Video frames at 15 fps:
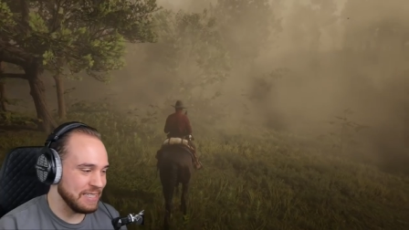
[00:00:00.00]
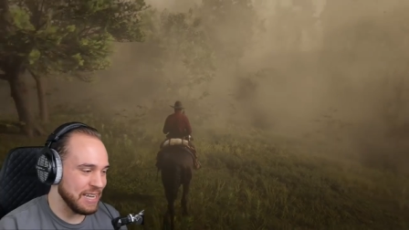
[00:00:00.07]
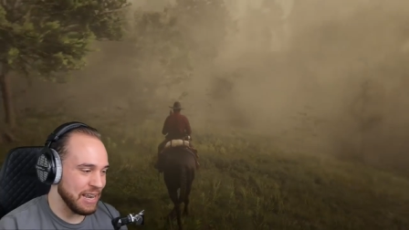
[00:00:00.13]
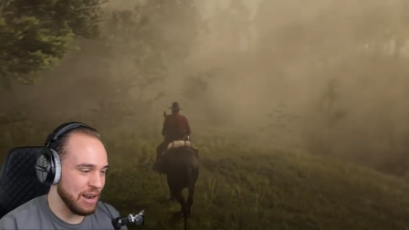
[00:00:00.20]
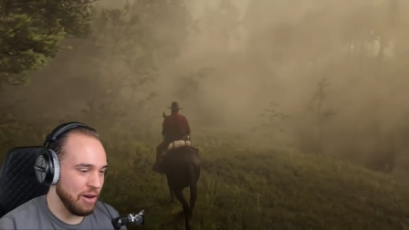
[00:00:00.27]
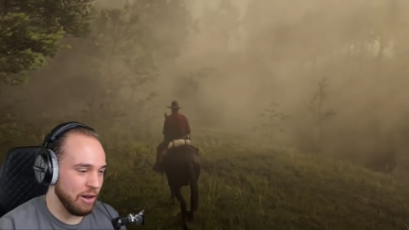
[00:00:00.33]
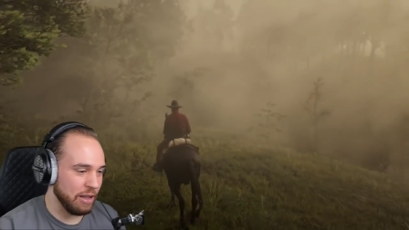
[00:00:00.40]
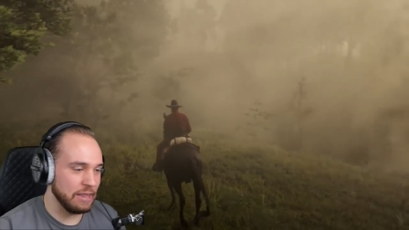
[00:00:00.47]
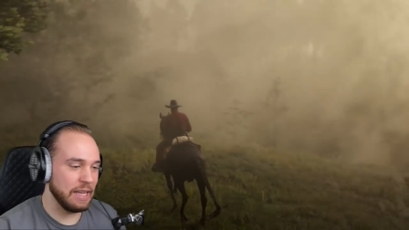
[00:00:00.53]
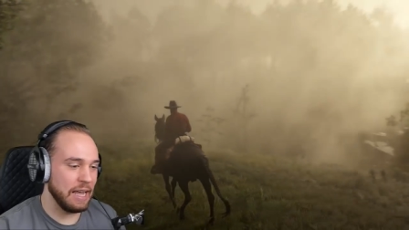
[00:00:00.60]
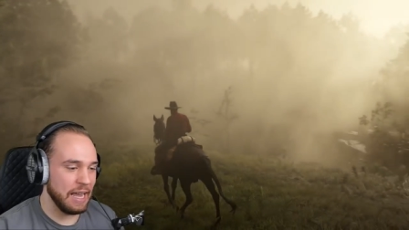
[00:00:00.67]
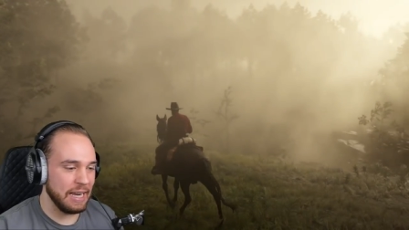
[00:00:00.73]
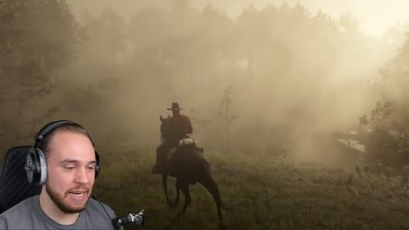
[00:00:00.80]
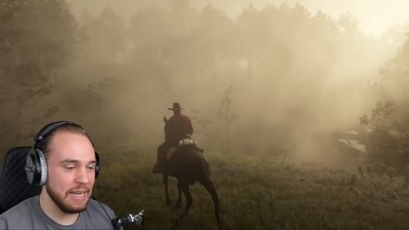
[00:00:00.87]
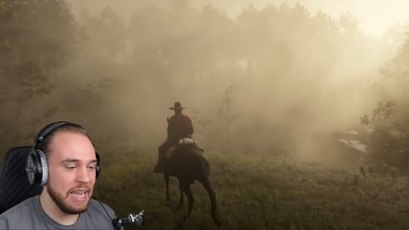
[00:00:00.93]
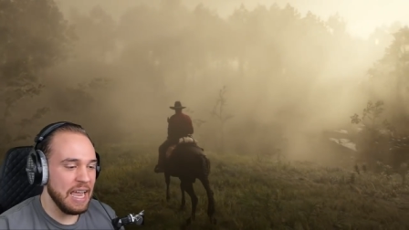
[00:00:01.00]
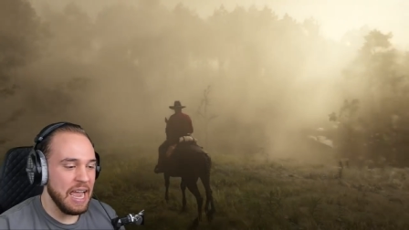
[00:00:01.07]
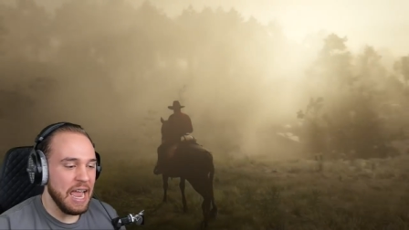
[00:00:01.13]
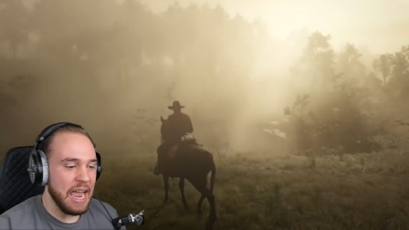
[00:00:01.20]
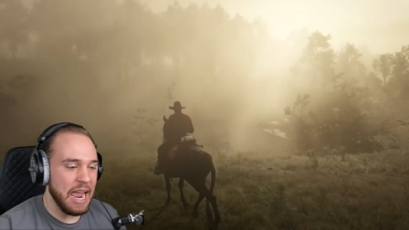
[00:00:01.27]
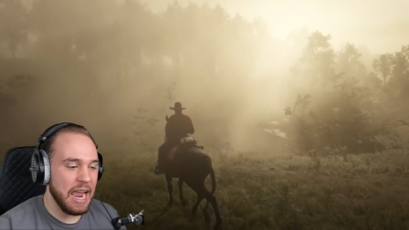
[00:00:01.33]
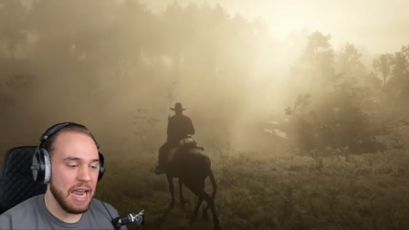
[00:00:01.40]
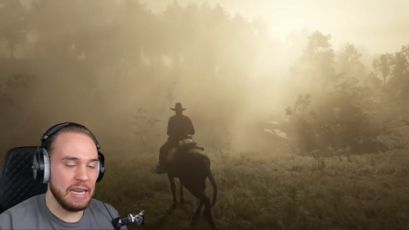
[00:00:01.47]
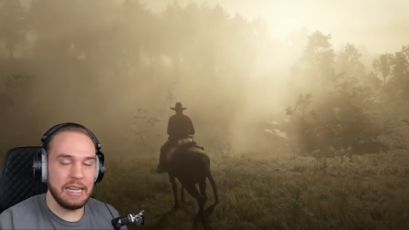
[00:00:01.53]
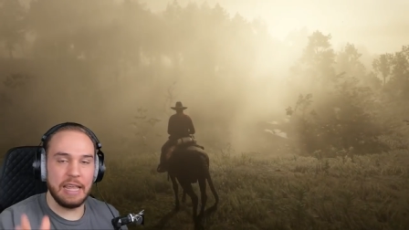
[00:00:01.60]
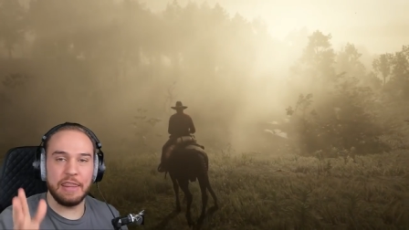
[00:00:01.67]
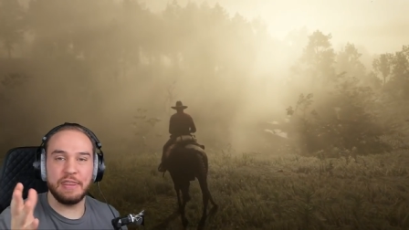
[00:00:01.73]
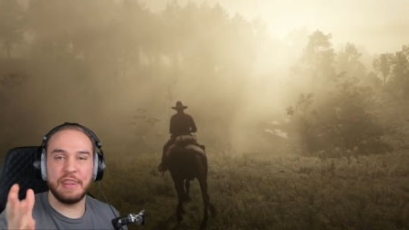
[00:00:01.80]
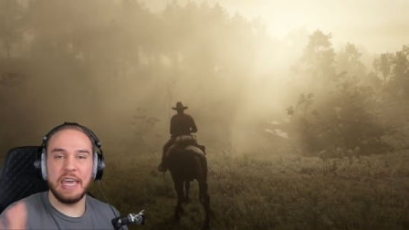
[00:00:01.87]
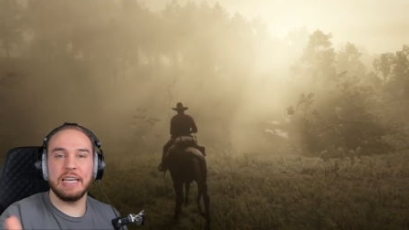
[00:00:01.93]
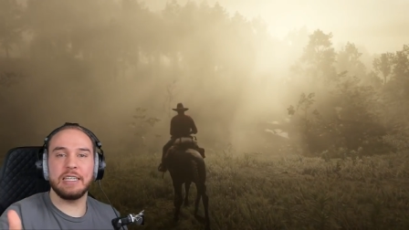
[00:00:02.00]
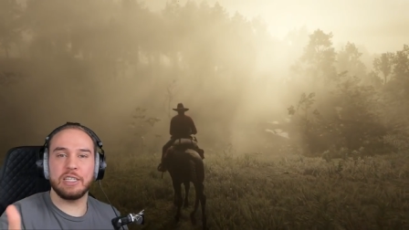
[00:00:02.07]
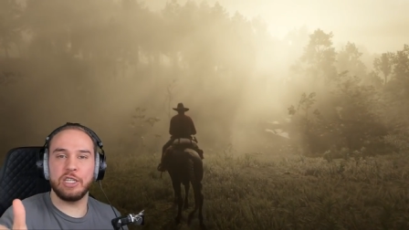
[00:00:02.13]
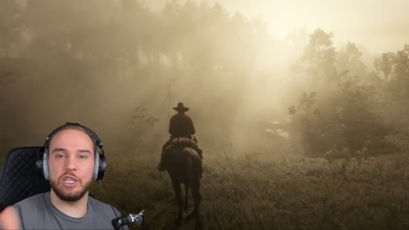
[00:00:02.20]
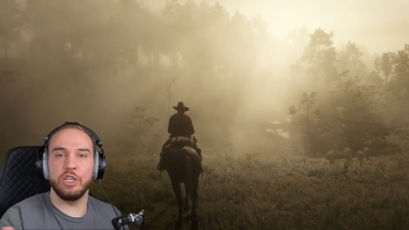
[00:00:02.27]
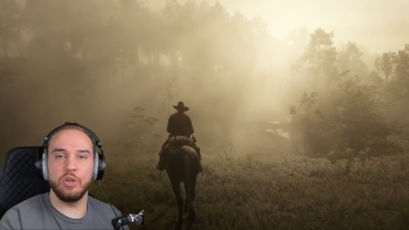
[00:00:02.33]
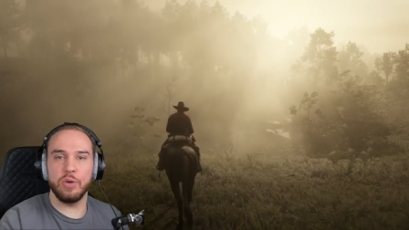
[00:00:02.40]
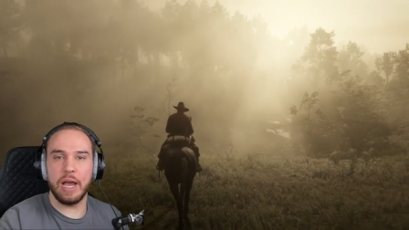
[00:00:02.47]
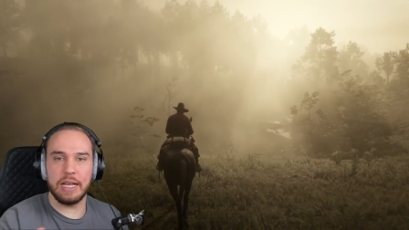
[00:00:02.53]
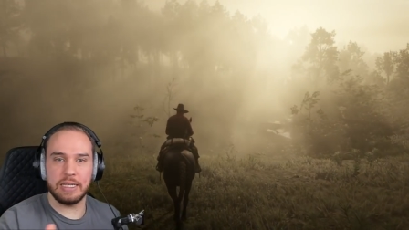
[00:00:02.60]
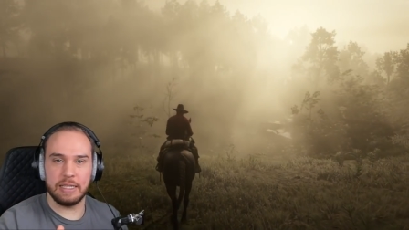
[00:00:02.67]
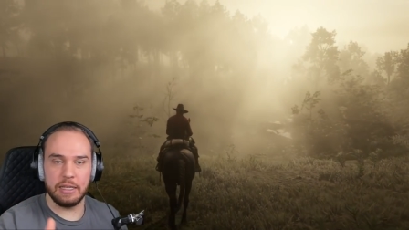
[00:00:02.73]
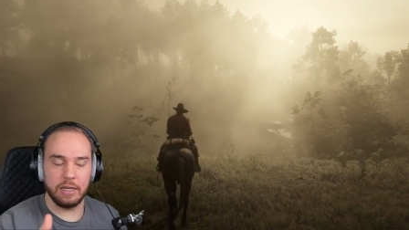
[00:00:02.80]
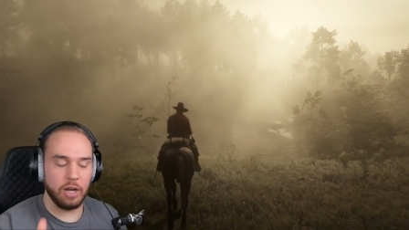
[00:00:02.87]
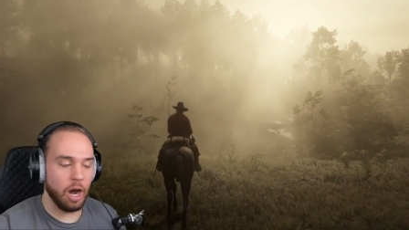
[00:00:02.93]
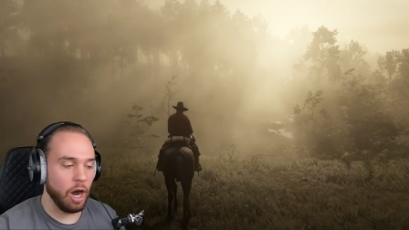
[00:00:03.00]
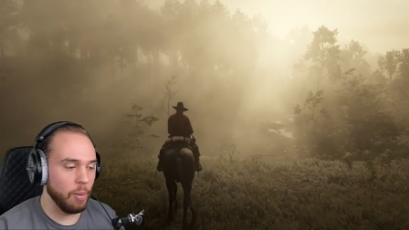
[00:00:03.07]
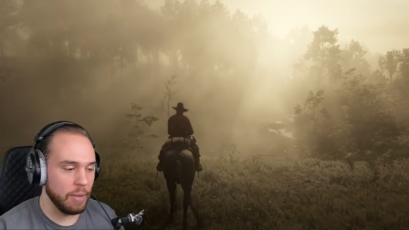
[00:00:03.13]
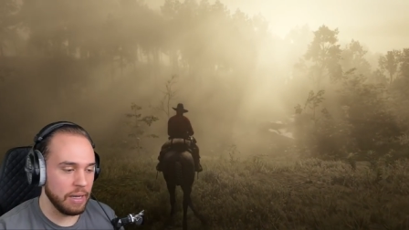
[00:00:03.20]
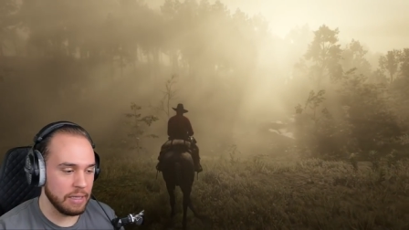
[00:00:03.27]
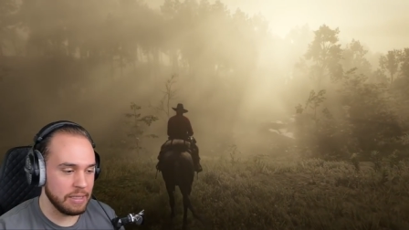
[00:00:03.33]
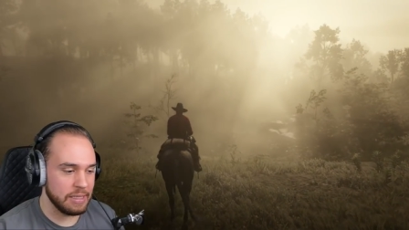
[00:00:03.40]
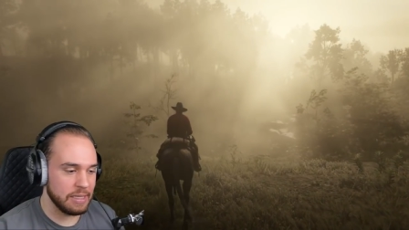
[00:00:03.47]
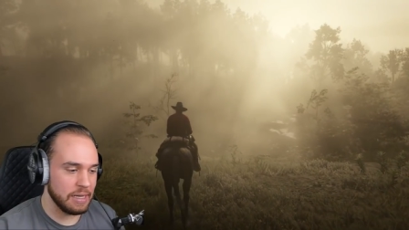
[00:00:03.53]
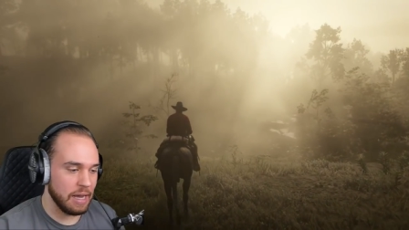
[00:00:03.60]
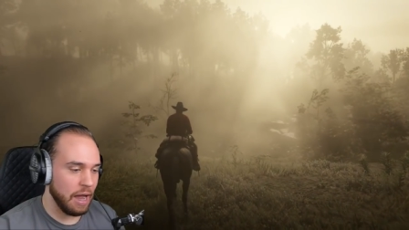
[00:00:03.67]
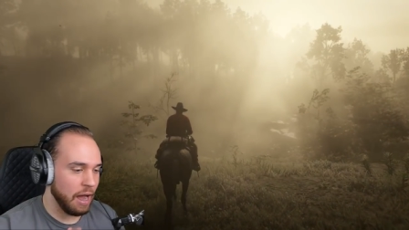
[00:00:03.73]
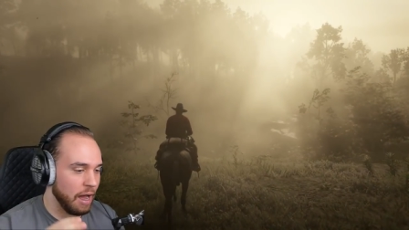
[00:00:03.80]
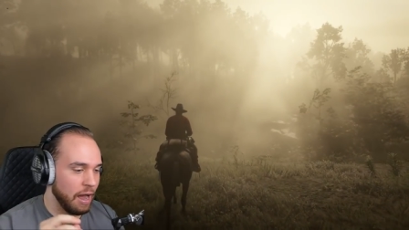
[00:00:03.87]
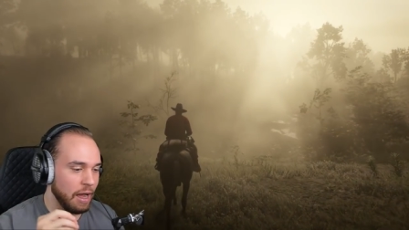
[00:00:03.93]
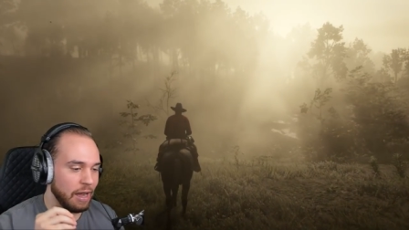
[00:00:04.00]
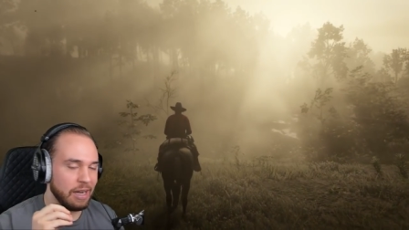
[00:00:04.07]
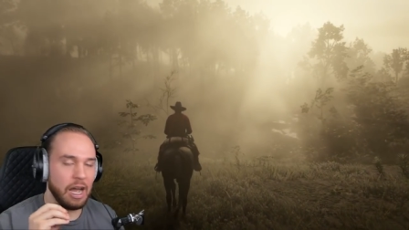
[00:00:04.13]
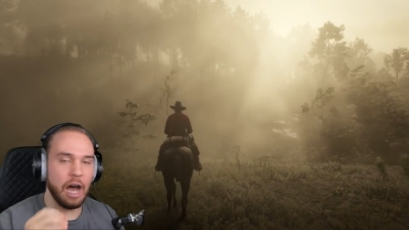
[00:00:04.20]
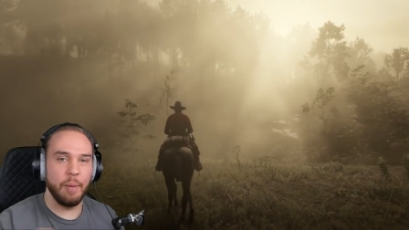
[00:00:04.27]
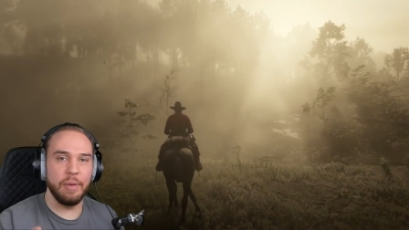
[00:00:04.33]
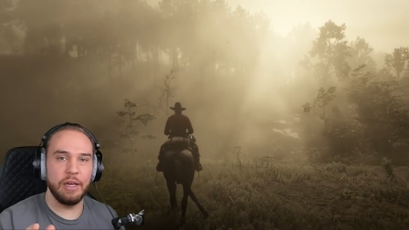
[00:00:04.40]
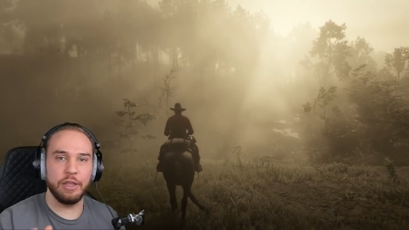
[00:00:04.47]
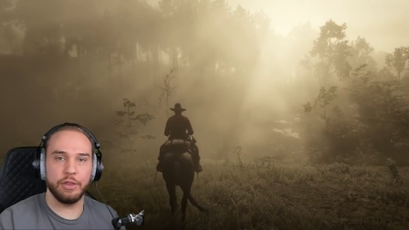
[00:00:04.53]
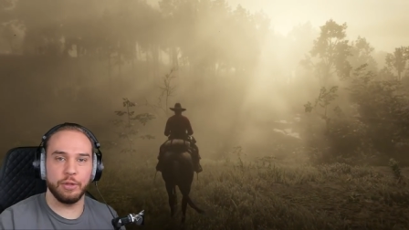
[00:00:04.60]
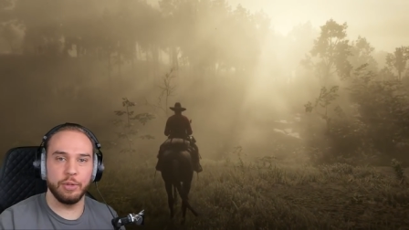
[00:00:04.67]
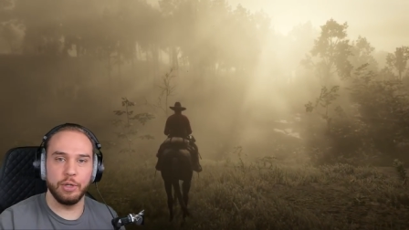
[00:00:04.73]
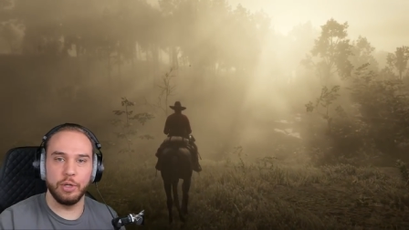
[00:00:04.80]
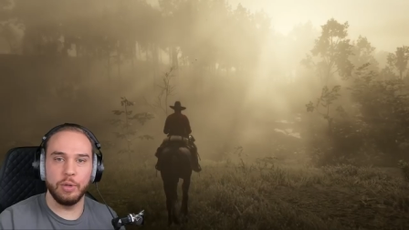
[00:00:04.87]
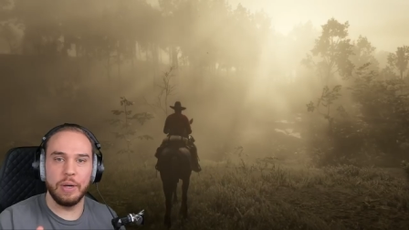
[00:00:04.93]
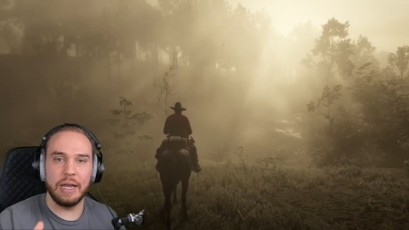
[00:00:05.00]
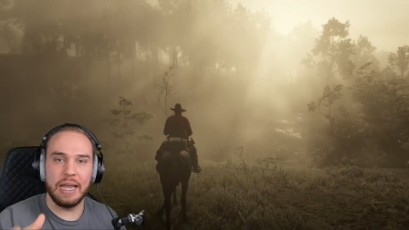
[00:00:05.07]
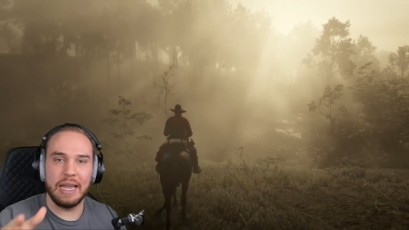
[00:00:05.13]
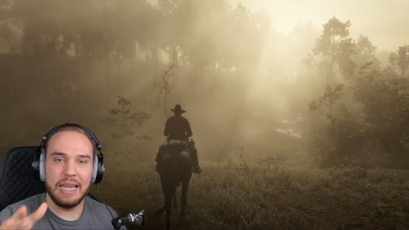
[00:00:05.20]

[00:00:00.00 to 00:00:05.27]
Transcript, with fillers: Dead Online. And thanks to you guys in the comments uh, coming through